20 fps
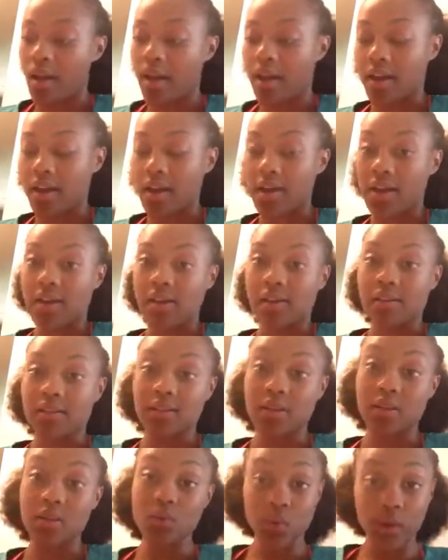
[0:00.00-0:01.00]
and
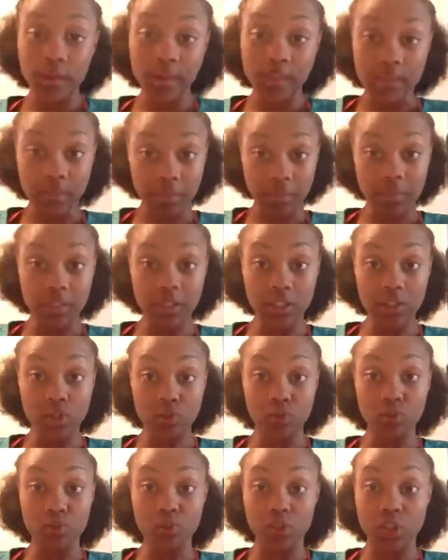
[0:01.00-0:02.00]
He wants me
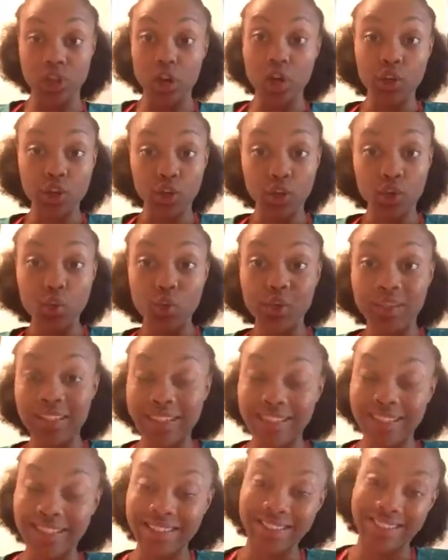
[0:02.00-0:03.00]
to tell you what
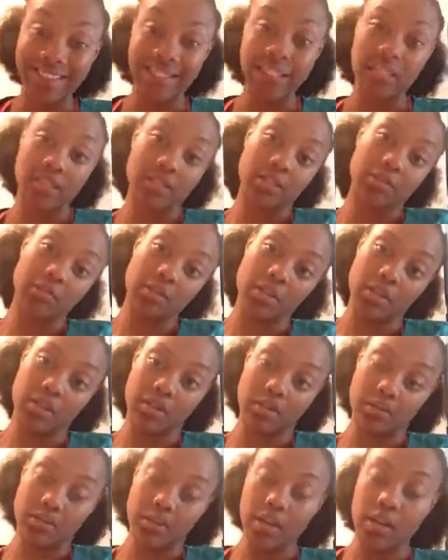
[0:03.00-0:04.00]
He is teaching me.
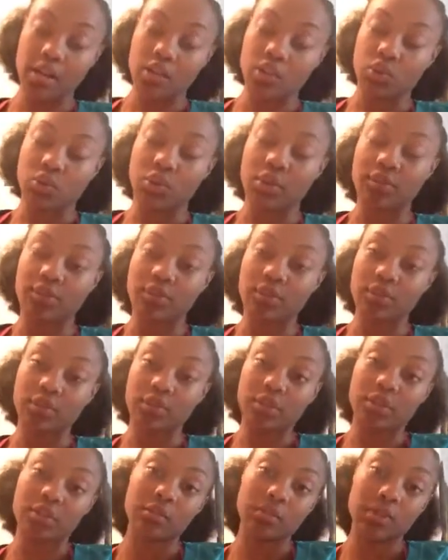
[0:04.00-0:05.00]
So He feels
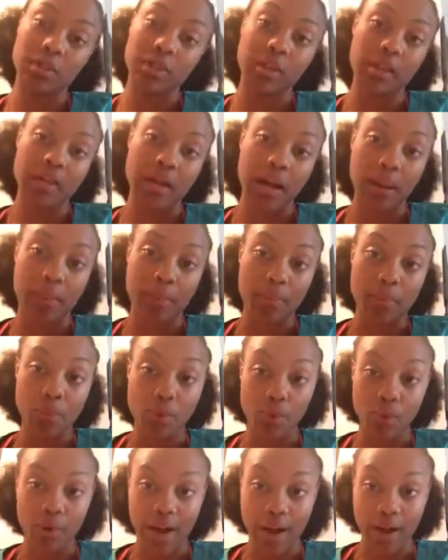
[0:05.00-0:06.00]
into me, and I
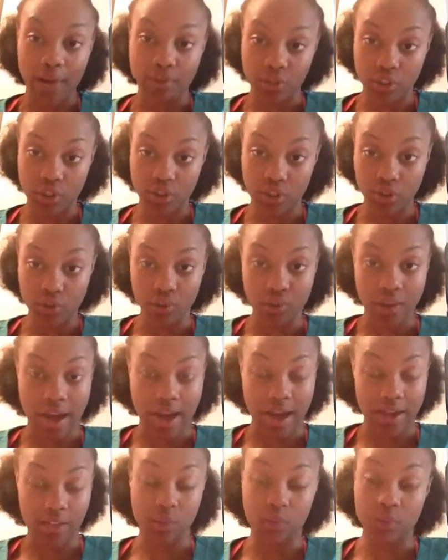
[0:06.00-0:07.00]
pour out to you
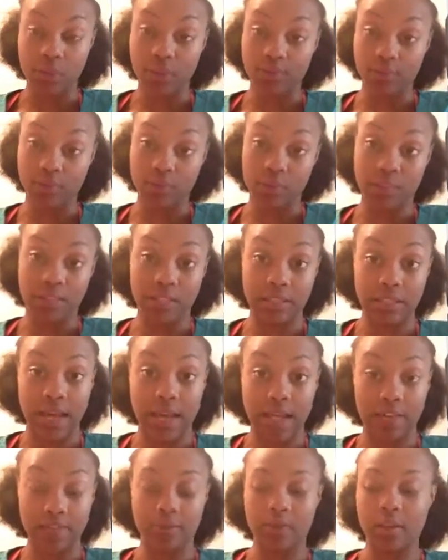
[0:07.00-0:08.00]
guys what He feels
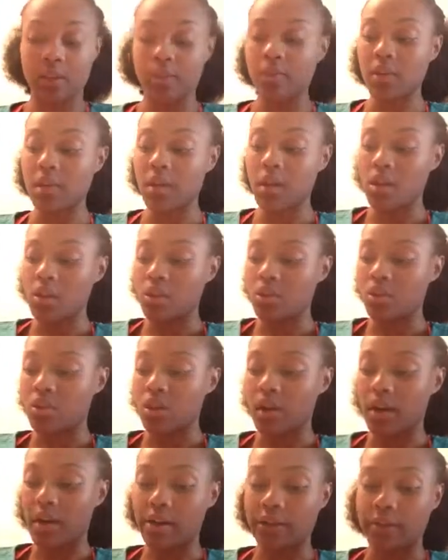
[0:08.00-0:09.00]
inside of me.
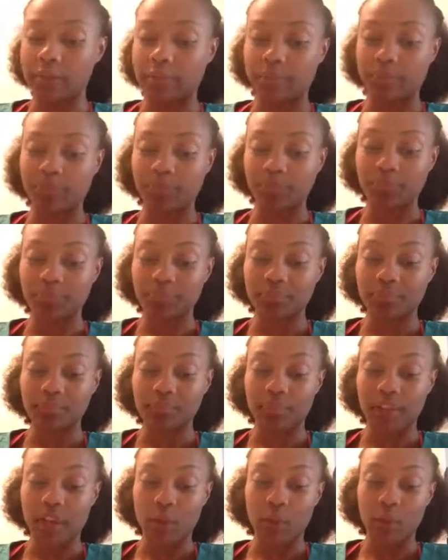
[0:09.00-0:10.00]

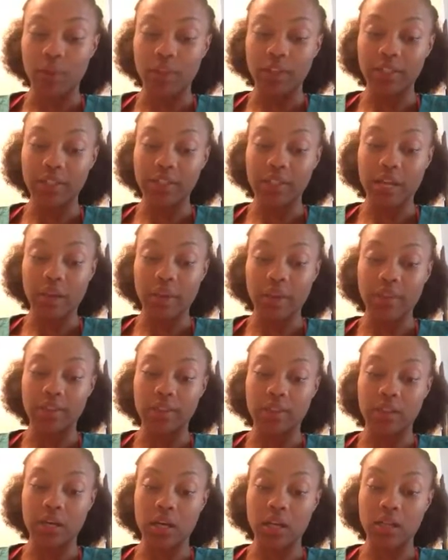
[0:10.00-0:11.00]
And we're going to talk about
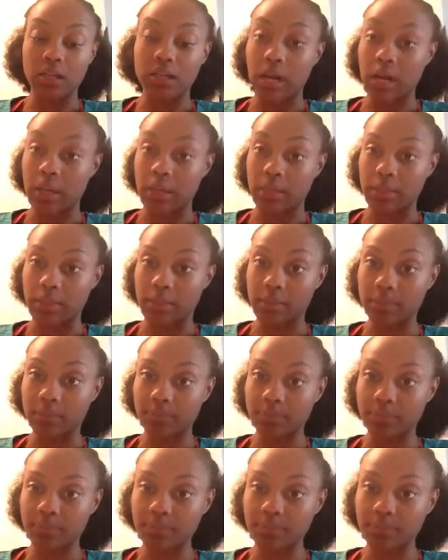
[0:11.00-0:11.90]
the Song of Solomon.